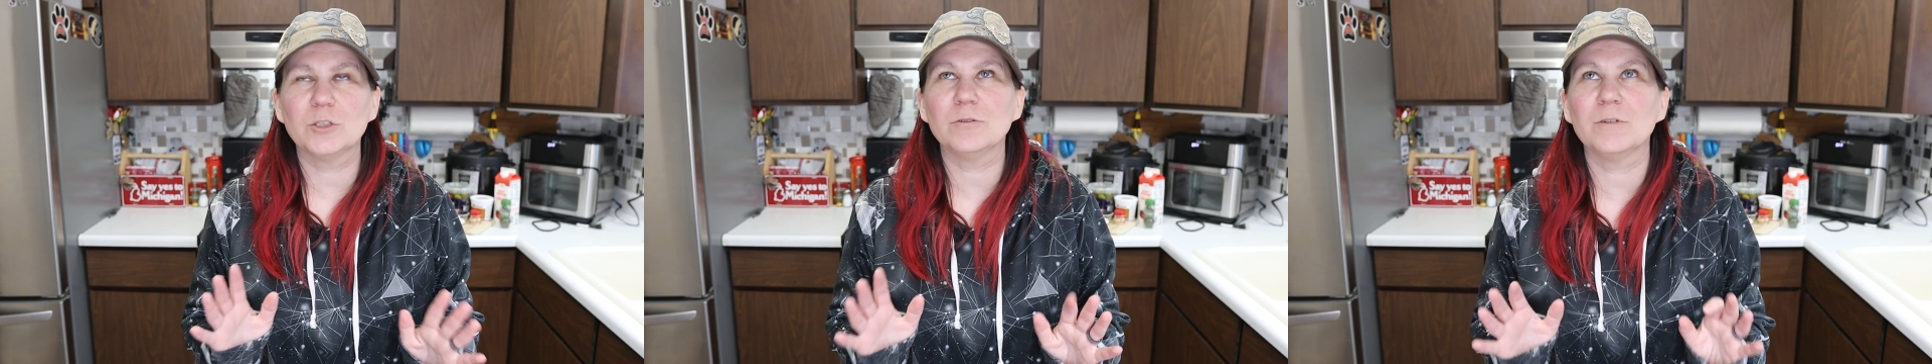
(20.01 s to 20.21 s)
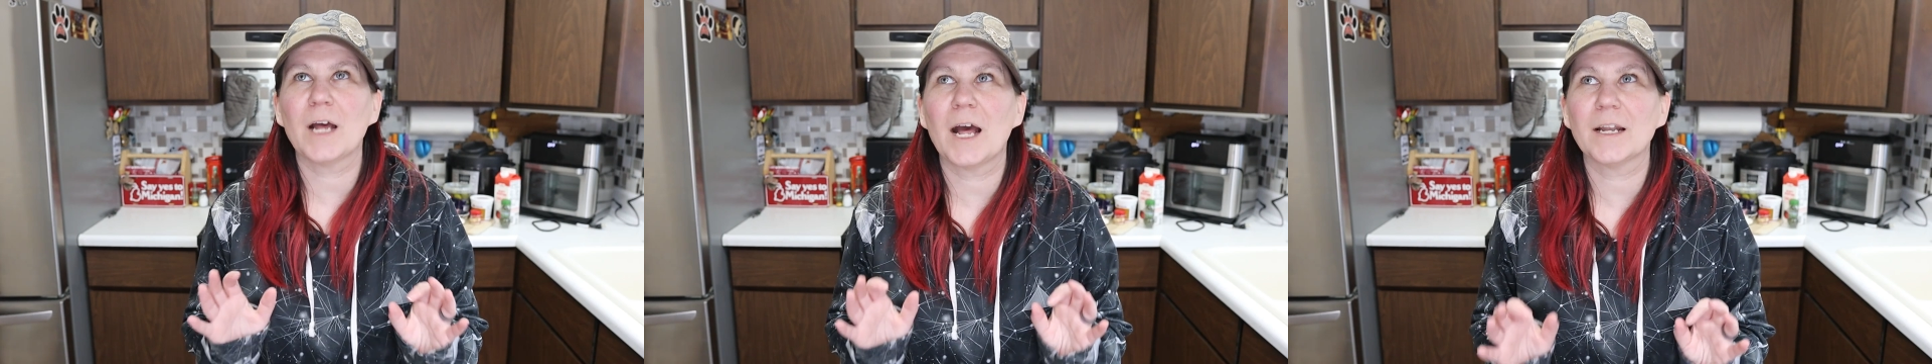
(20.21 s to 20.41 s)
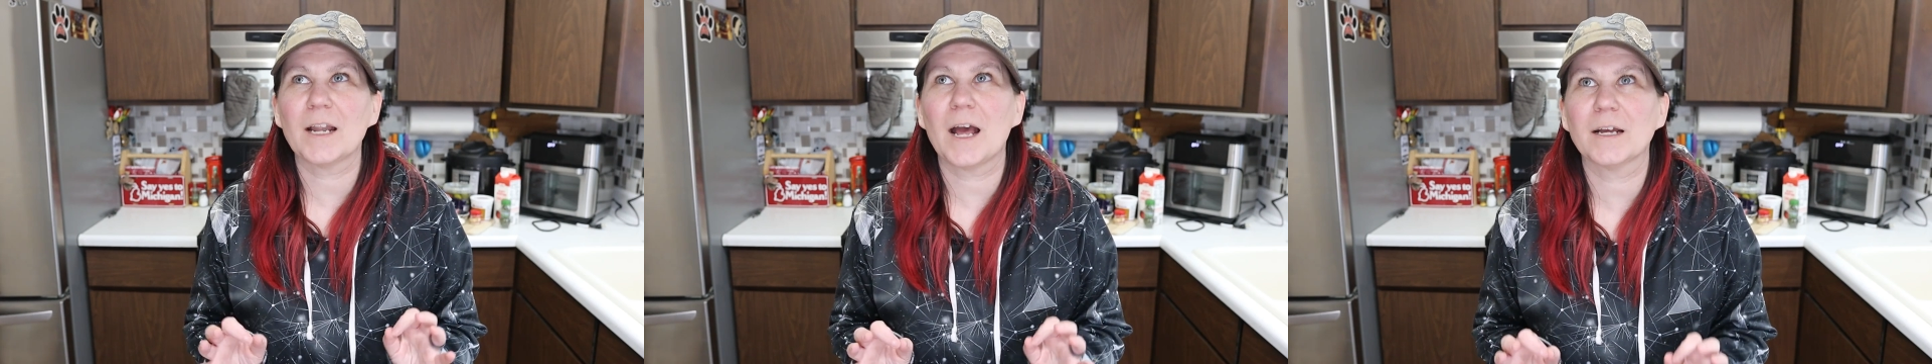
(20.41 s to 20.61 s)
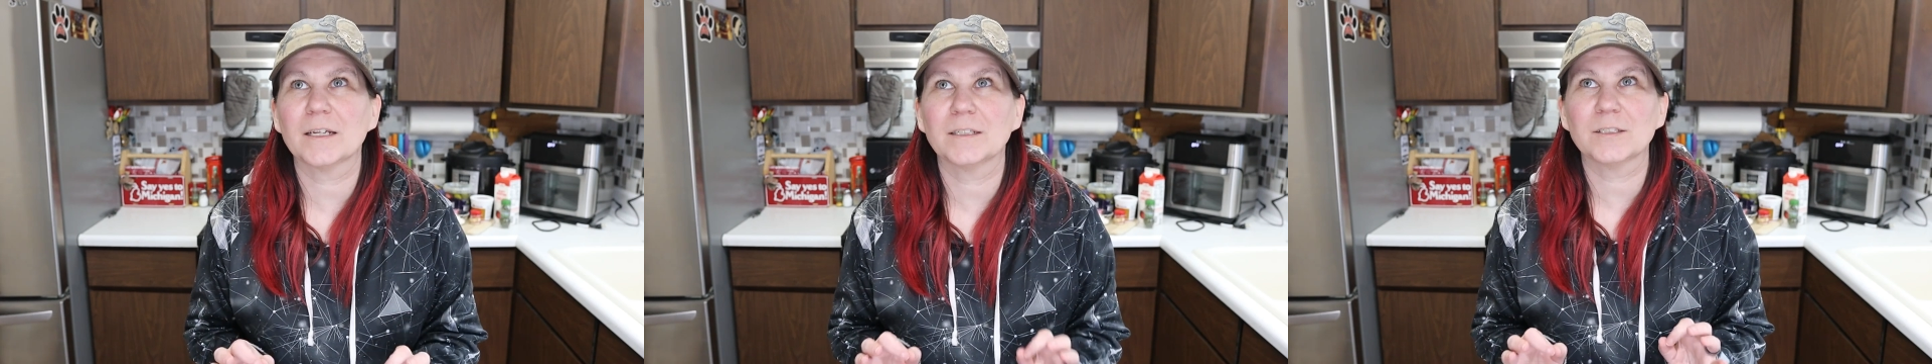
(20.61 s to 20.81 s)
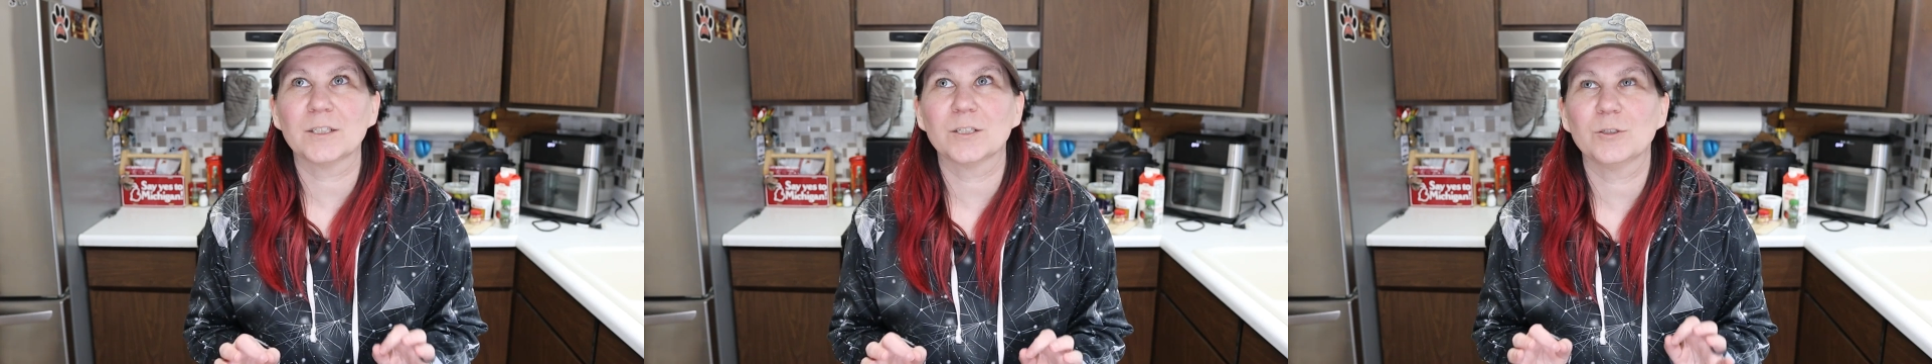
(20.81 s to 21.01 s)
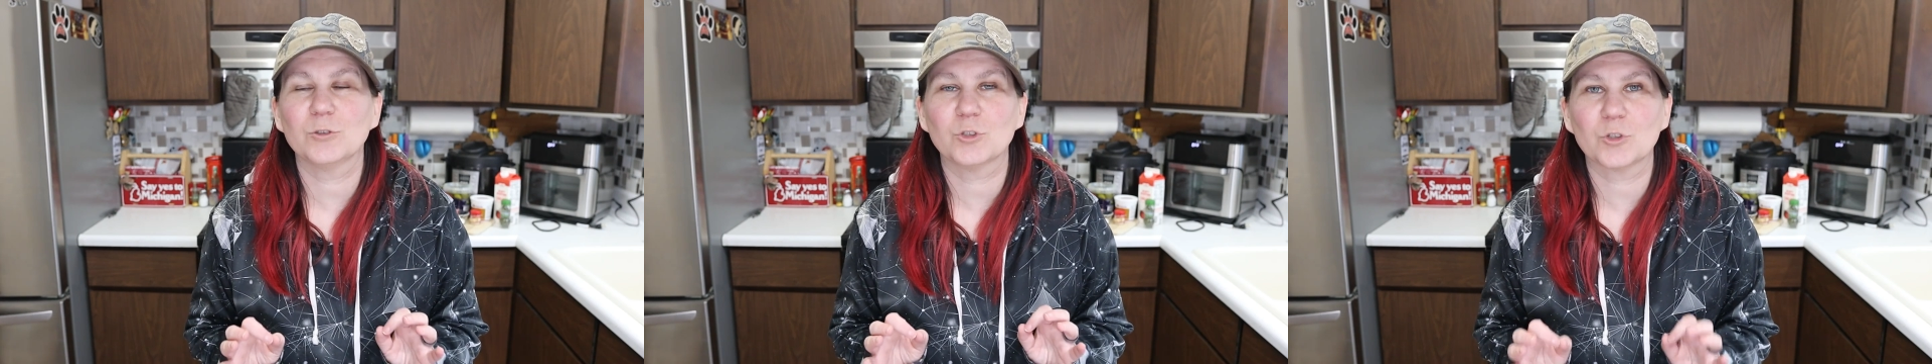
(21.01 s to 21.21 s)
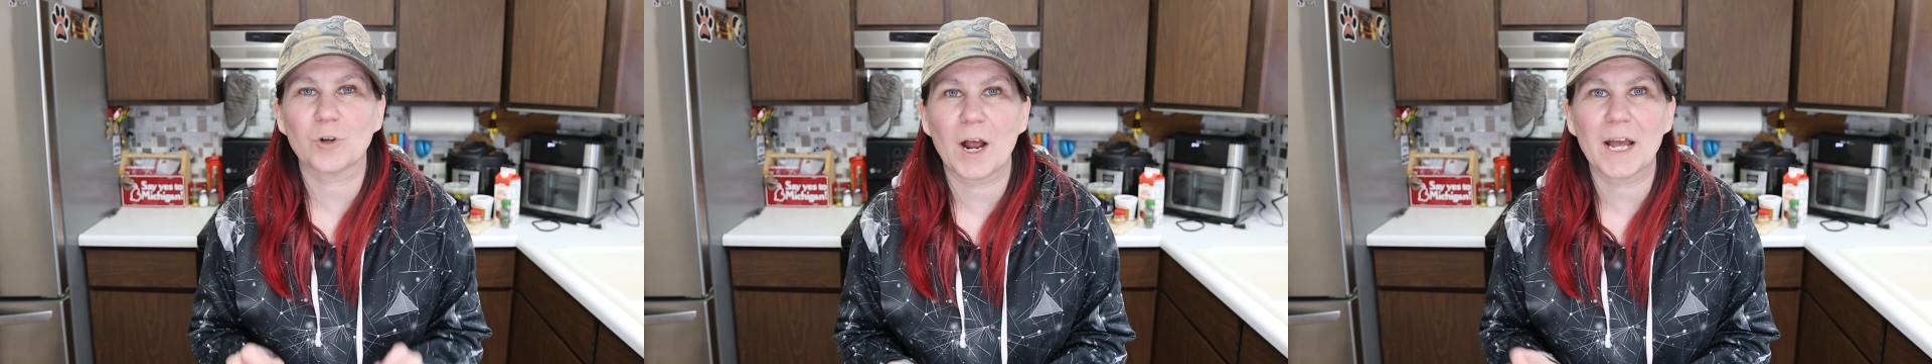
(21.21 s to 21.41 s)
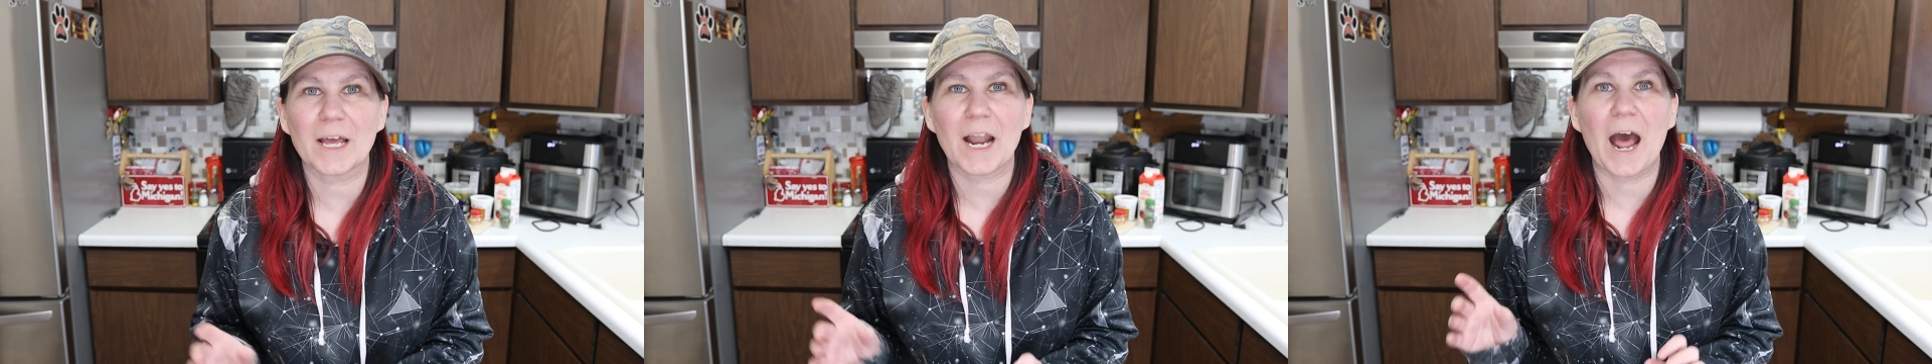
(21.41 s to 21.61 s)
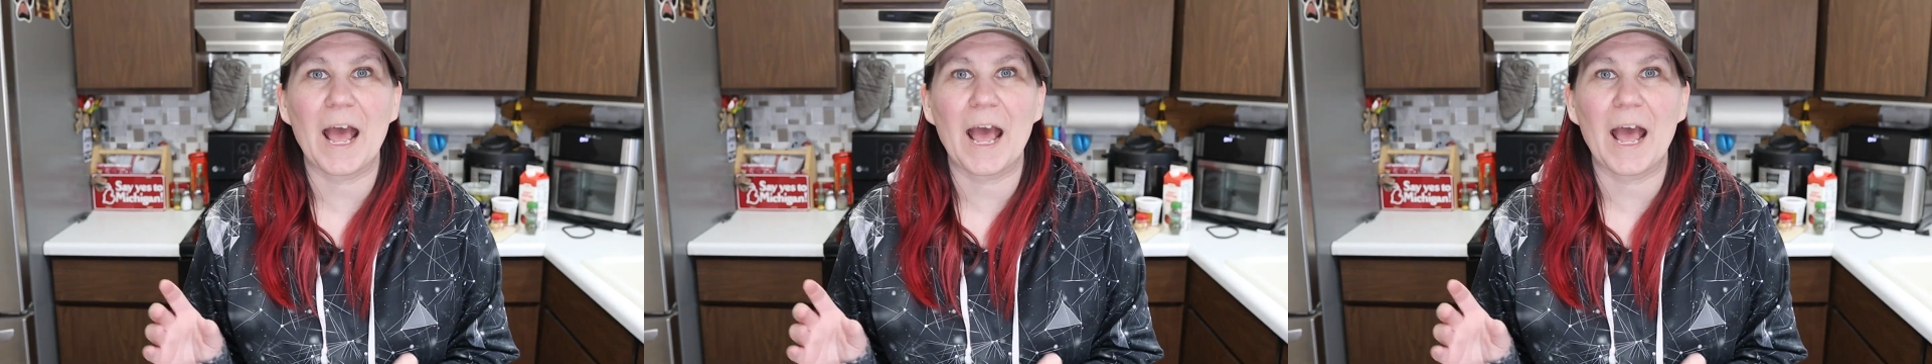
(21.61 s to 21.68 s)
Do not knock it until you try it.